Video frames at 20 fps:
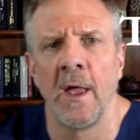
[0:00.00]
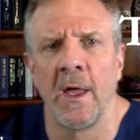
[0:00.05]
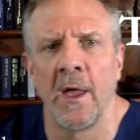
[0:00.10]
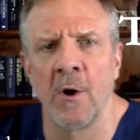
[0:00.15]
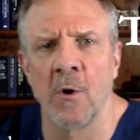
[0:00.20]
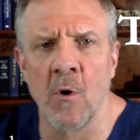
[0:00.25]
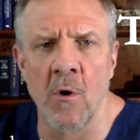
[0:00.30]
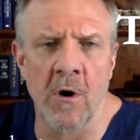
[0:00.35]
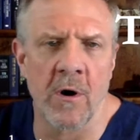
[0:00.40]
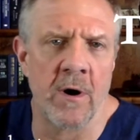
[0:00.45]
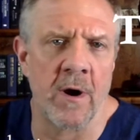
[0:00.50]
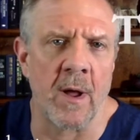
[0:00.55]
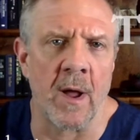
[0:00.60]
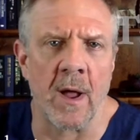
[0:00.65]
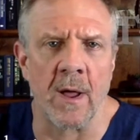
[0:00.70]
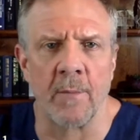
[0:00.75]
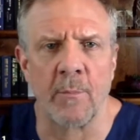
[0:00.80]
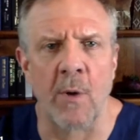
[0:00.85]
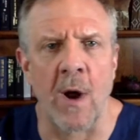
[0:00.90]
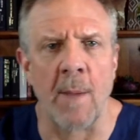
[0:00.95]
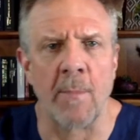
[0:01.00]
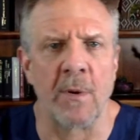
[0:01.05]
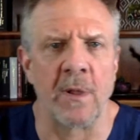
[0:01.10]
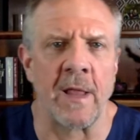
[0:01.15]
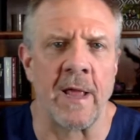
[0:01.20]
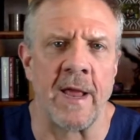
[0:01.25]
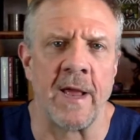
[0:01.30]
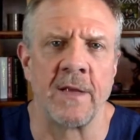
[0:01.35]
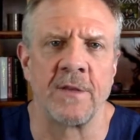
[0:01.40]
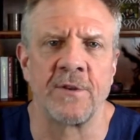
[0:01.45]
In order to
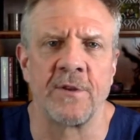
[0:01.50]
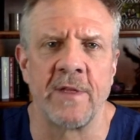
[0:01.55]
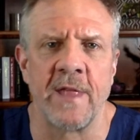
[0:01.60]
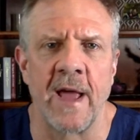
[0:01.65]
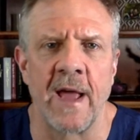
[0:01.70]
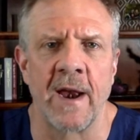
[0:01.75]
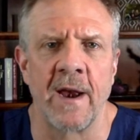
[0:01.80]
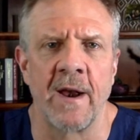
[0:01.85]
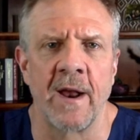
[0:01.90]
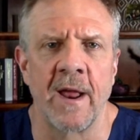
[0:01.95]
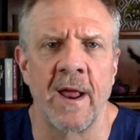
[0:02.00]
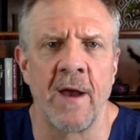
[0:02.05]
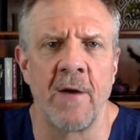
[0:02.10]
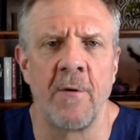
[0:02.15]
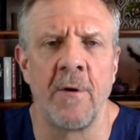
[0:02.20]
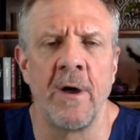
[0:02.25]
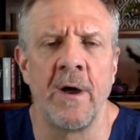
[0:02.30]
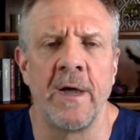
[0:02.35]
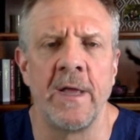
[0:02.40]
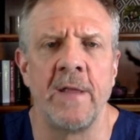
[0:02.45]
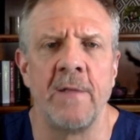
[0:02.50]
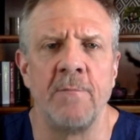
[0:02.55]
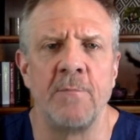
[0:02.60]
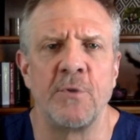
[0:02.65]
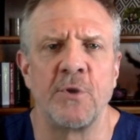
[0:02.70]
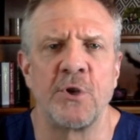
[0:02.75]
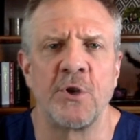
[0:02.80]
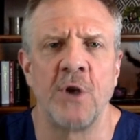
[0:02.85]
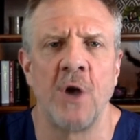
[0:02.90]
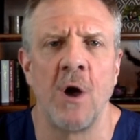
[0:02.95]
properly answer that, I've got to really
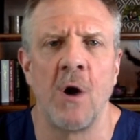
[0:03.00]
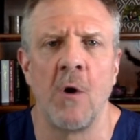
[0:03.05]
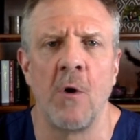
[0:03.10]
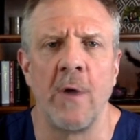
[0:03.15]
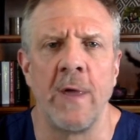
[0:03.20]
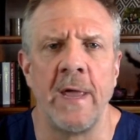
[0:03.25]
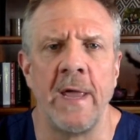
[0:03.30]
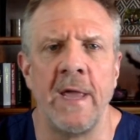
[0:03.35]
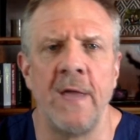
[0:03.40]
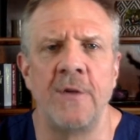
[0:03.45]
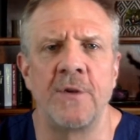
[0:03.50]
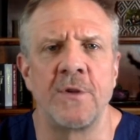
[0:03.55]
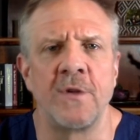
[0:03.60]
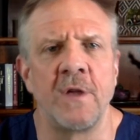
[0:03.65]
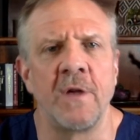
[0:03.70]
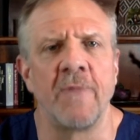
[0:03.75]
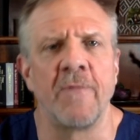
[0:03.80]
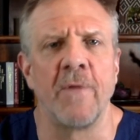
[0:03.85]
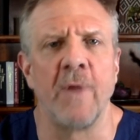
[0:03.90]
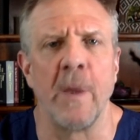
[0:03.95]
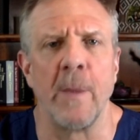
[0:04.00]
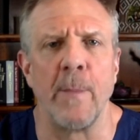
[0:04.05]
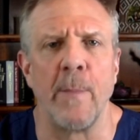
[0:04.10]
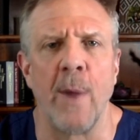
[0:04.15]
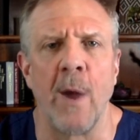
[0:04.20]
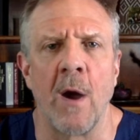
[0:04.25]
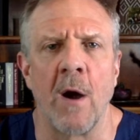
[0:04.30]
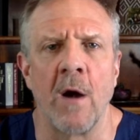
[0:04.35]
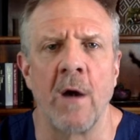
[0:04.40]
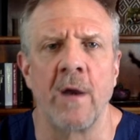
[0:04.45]
show each different
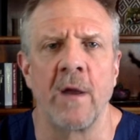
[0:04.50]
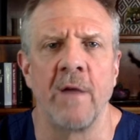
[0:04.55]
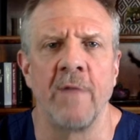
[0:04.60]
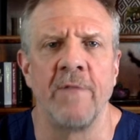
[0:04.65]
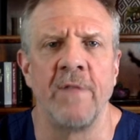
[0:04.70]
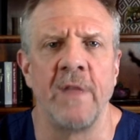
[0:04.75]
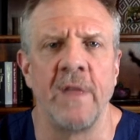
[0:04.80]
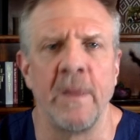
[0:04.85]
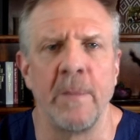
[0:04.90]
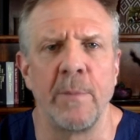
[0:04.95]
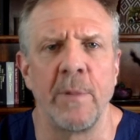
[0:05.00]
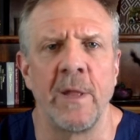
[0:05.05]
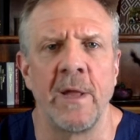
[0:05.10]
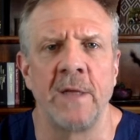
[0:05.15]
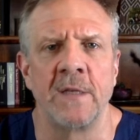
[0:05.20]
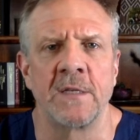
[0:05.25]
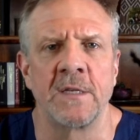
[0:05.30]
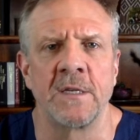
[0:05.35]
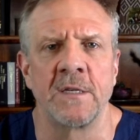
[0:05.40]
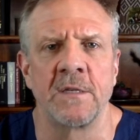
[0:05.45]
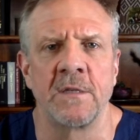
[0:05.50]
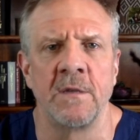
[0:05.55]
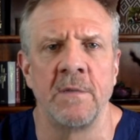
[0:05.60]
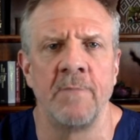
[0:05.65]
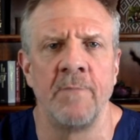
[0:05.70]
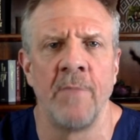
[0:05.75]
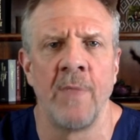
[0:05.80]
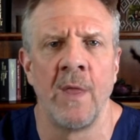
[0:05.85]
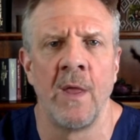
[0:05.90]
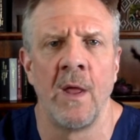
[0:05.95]
part of the implant
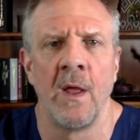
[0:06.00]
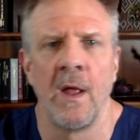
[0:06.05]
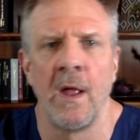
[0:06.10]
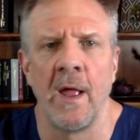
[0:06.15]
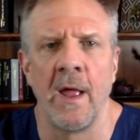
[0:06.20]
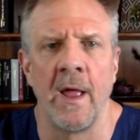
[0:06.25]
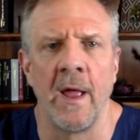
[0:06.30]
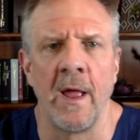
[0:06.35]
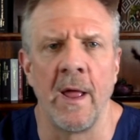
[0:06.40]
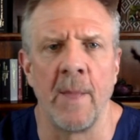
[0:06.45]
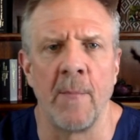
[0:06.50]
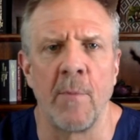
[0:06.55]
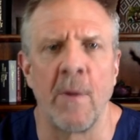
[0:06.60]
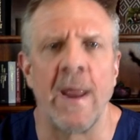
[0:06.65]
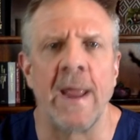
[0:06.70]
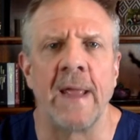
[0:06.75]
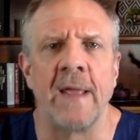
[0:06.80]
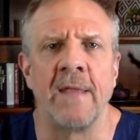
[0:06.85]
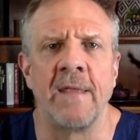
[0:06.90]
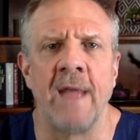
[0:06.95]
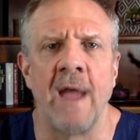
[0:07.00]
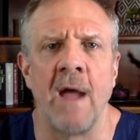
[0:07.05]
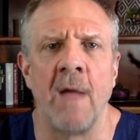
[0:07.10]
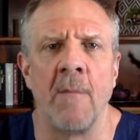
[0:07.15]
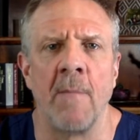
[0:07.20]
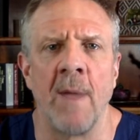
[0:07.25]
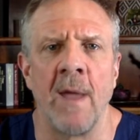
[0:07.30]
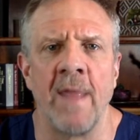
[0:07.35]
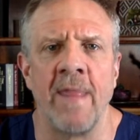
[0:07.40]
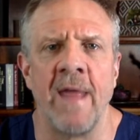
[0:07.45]
system and break it down
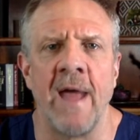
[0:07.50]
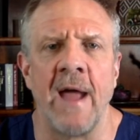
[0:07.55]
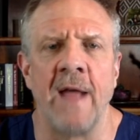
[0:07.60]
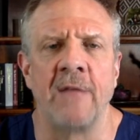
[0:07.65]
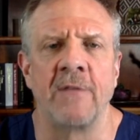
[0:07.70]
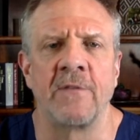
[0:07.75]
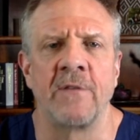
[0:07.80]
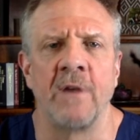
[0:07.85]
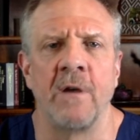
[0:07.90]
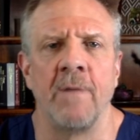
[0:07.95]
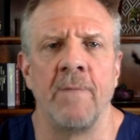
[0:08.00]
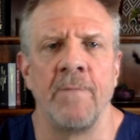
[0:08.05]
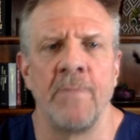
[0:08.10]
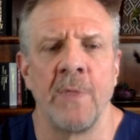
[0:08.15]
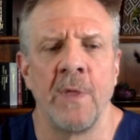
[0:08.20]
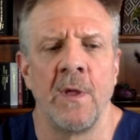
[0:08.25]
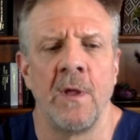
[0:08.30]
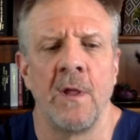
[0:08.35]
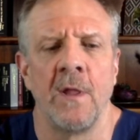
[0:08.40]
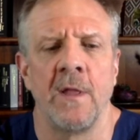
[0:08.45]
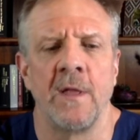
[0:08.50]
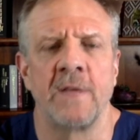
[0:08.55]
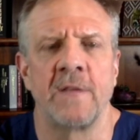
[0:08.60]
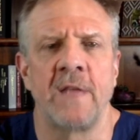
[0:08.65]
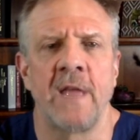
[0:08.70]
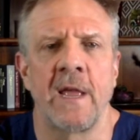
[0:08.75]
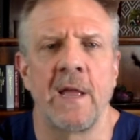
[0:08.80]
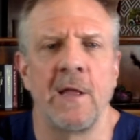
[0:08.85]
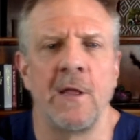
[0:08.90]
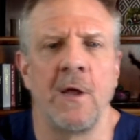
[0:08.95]
by that. So let's
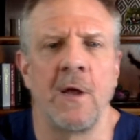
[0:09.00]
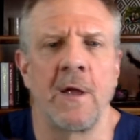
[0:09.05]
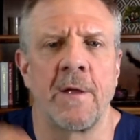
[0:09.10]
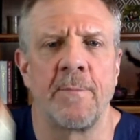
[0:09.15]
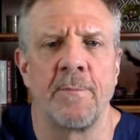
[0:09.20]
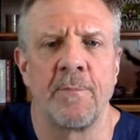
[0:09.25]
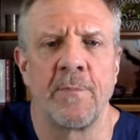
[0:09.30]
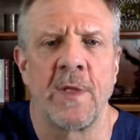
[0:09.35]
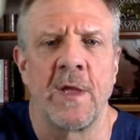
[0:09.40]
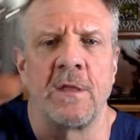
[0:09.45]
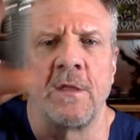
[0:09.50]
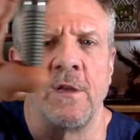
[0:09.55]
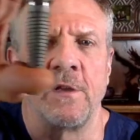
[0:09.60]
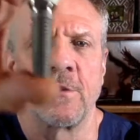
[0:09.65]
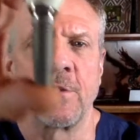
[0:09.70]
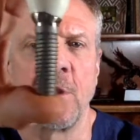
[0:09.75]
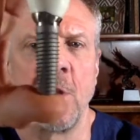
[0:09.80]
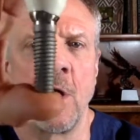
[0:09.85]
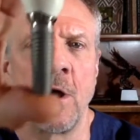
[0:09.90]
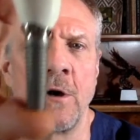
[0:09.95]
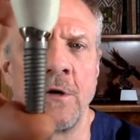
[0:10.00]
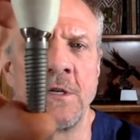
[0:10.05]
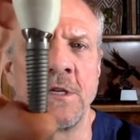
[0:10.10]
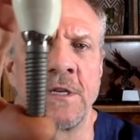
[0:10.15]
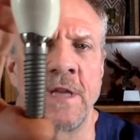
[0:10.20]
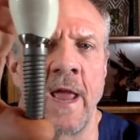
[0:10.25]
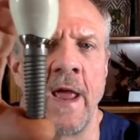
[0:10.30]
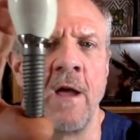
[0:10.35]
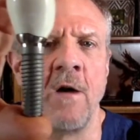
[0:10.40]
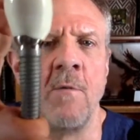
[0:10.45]
take a look at this large
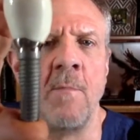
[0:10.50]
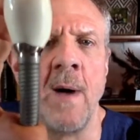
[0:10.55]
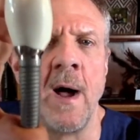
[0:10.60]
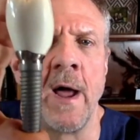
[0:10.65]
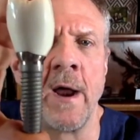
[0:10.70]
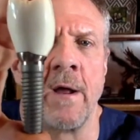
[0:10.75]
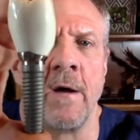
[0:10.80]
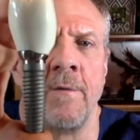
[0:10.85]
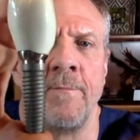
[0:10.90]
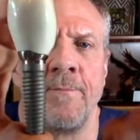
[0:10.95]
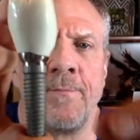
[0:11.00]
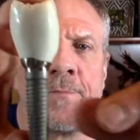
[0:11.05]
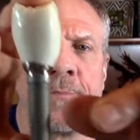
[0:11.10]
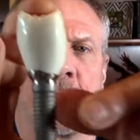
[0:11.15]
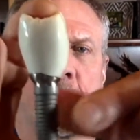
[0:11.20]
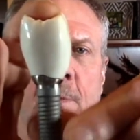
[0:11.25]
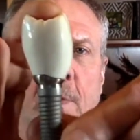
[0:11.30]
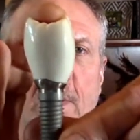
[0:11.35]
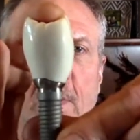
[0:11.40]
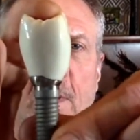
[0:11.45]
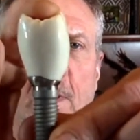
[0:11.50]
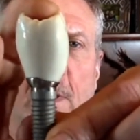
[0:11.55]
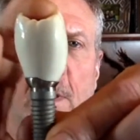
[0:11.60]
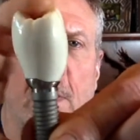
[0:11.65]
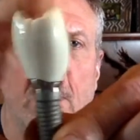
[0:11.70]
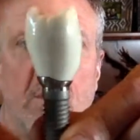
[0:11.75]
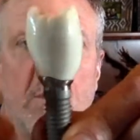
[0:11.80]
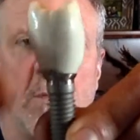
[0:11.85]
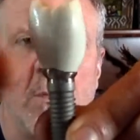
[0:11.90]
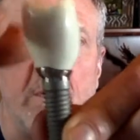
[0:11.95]
scale model.
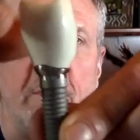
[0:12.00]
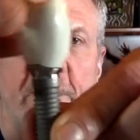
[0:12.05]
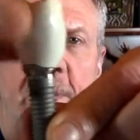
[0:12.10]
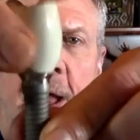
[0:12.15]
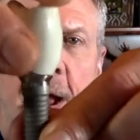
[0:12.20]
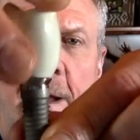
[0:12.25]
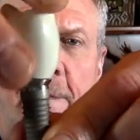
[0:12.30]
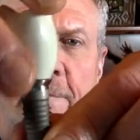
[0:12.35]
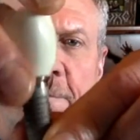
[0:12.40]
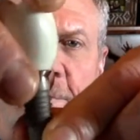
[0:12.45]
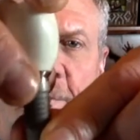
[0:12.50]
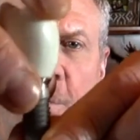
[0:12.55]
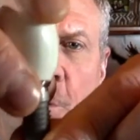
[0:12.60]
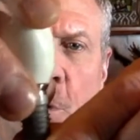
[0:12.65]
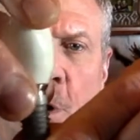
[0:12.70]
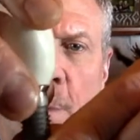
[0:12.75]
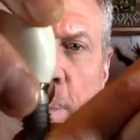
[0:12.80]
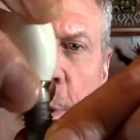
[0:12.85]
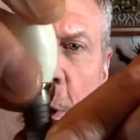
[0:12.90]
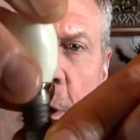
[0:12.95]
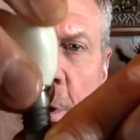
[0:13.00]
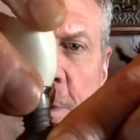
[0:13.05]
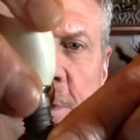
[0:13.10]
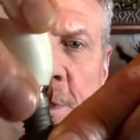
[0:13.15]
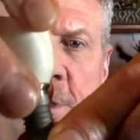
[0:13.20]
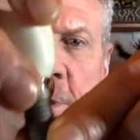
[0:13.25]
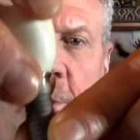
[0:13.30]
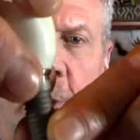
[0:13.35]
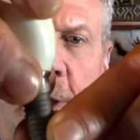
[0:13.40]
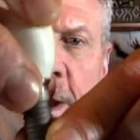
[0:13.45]
We've got 4 parts
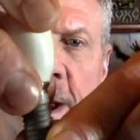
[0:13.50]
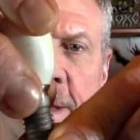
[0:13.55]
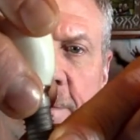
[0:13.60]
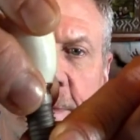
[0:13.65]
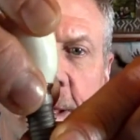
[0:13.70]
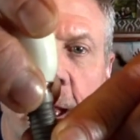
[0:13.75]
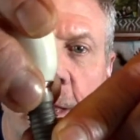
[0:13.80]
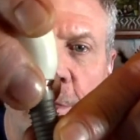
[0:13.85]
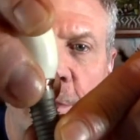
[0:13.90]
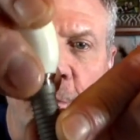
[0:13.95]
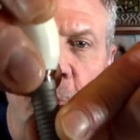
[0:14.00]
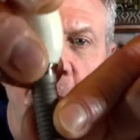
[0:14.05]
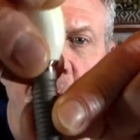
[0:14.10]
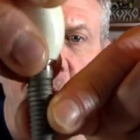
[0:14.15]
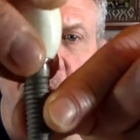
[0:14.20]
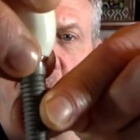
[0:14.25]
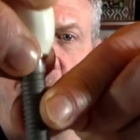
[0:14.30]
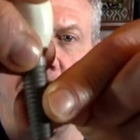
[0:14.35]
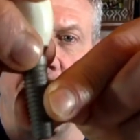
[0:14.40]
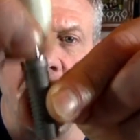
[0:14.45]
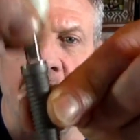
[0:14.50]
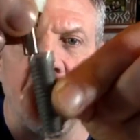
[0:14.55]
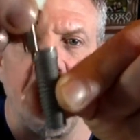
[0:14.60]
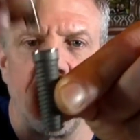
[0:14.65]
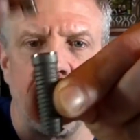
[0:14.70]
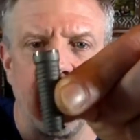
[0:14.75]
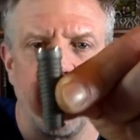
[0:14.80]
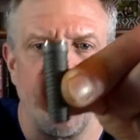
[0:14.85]
to it. I've got 3 of them here.